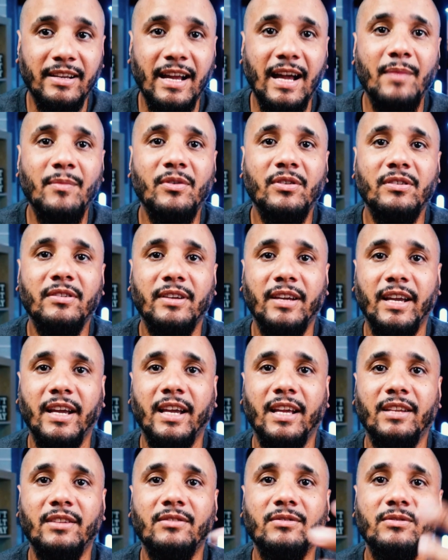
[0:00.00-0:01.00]
camera,
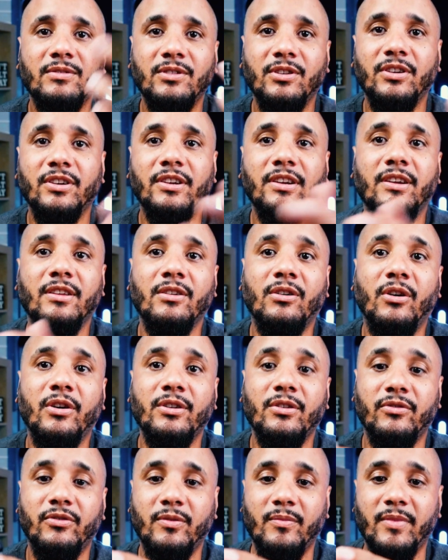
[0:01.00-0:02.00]
and you're gonna hear the
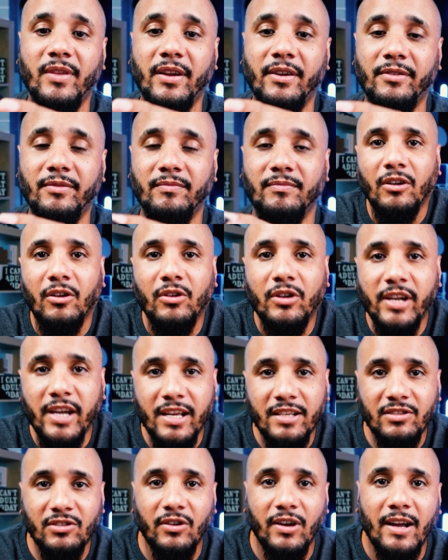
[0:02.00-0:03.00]
audio from there.
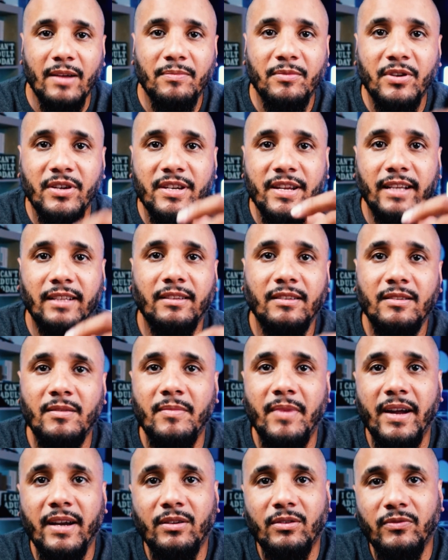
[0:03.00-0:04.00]
Okay, so I connected the
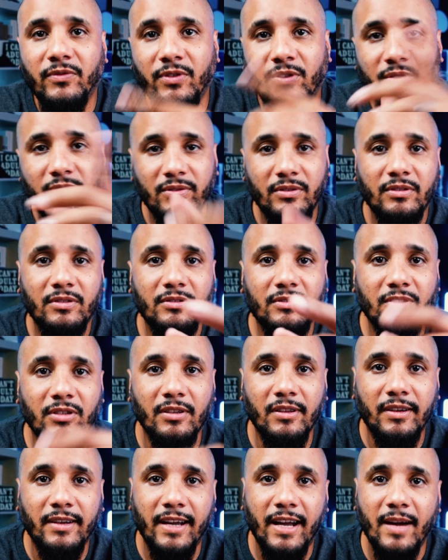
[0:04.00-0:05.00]
microphone to
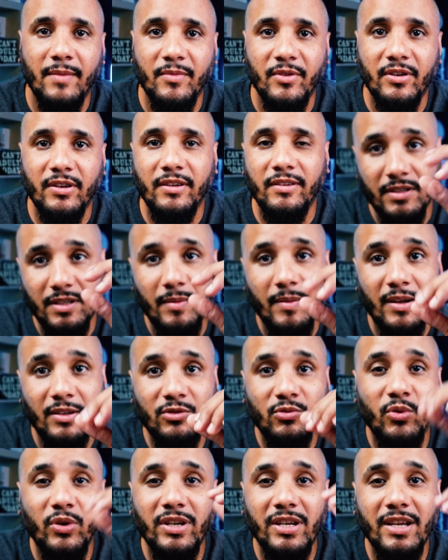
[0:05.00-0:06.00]
the camera. It's about
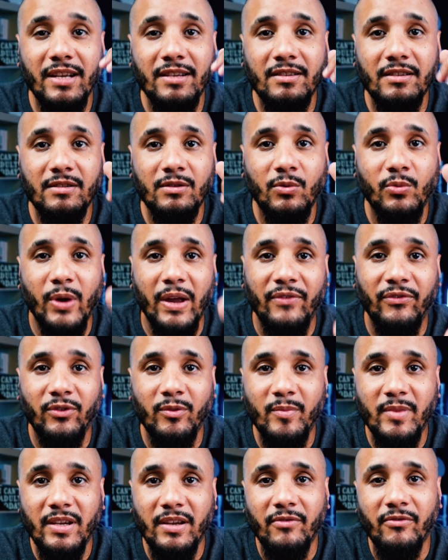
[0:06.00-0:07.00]
20 inches away
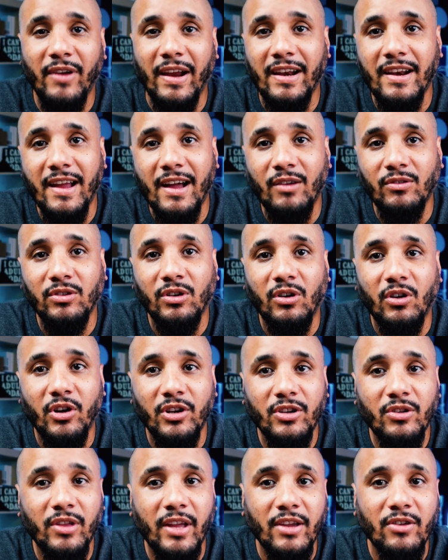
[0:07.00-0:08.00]
from me, and right now the
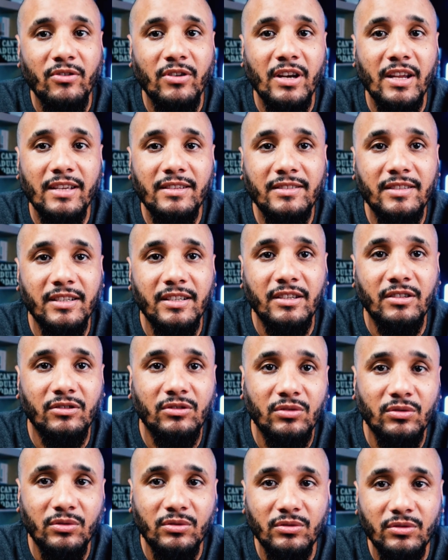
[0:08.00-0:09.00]
audio that you're listening
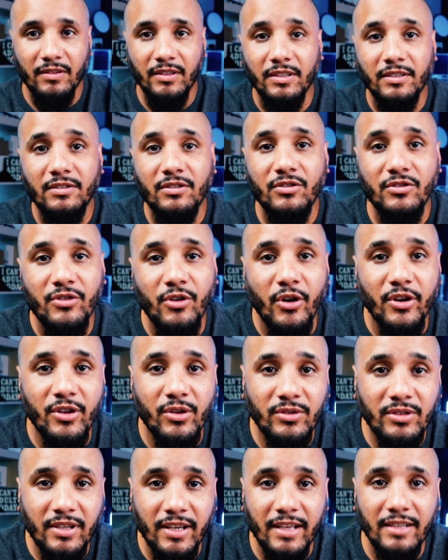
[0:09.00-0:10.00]
to, this is an
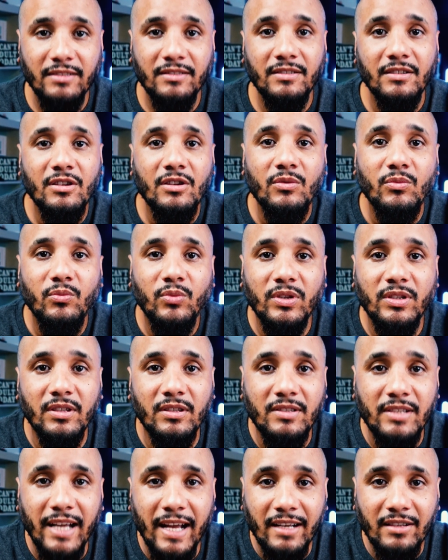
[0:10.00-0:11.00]
audio test with the
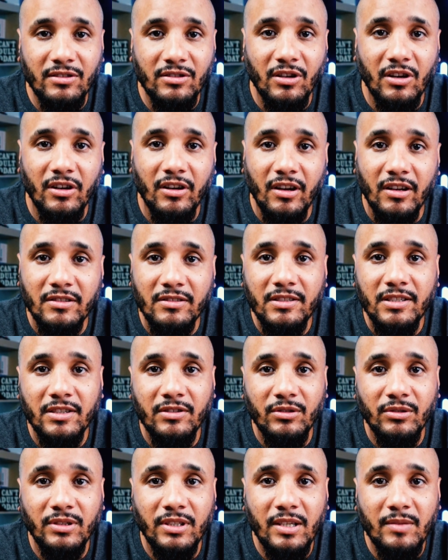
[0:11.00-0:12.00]
Takstar on
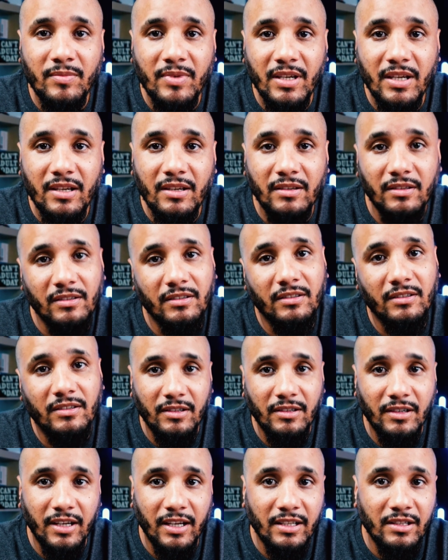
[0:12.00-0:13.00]
0 dB
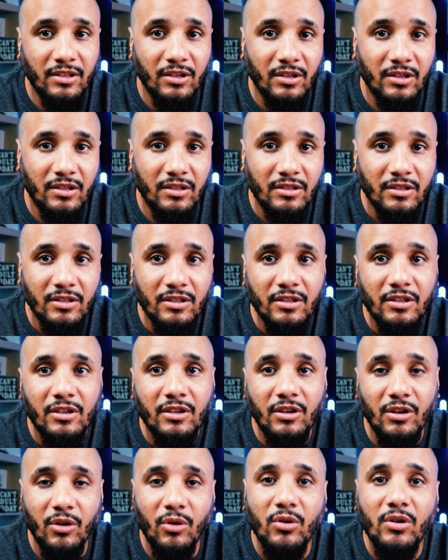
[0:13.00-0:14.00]
and the
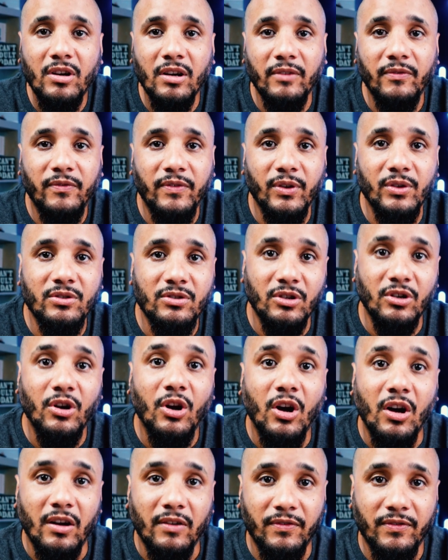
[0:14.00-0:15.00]
low cut filter
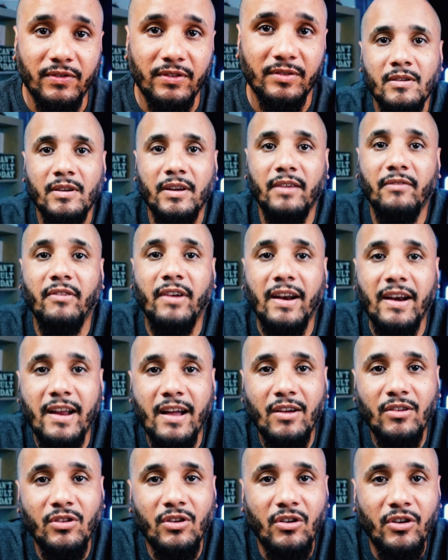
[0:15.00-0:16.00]
off. And right
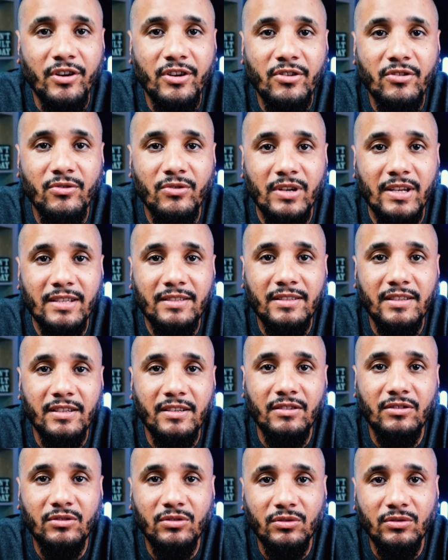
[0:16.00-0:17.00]
now the audio you're
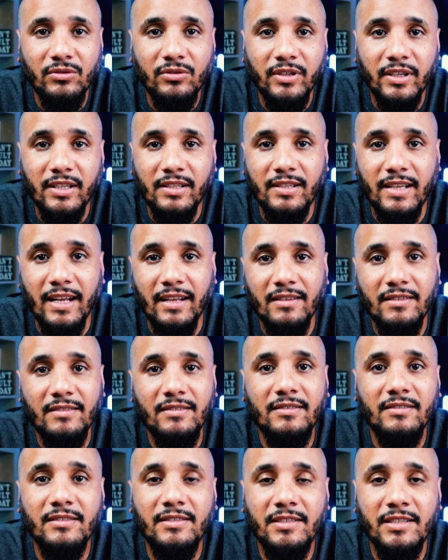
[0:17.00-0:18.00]
listening to is at
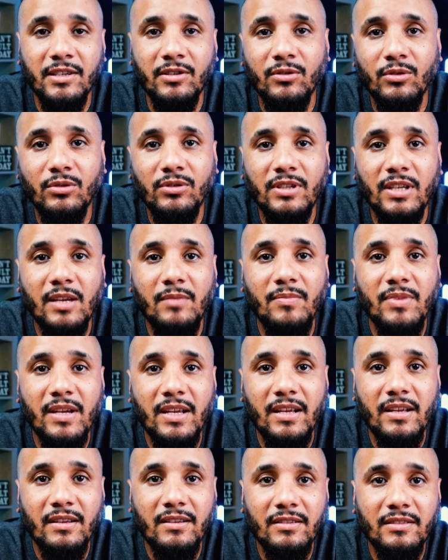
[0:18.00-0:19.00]
0
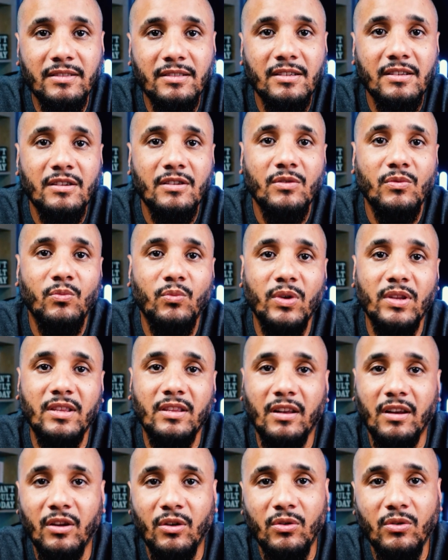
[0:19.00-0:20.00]
dBs with
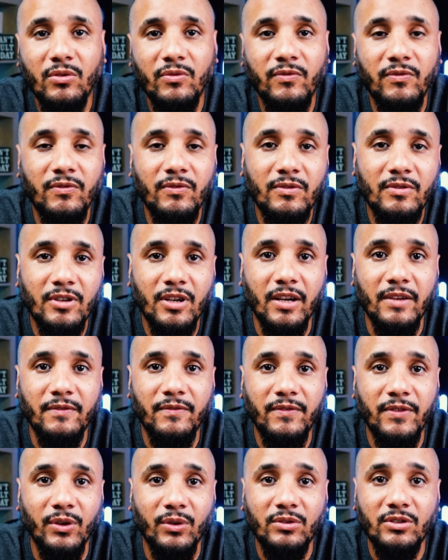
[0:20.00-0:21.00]
the low cut
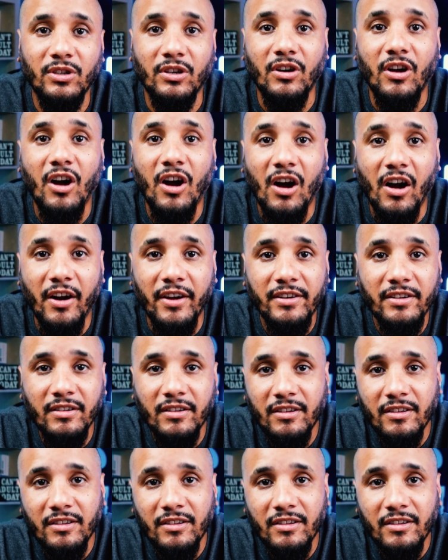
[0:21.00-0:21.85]
filter on.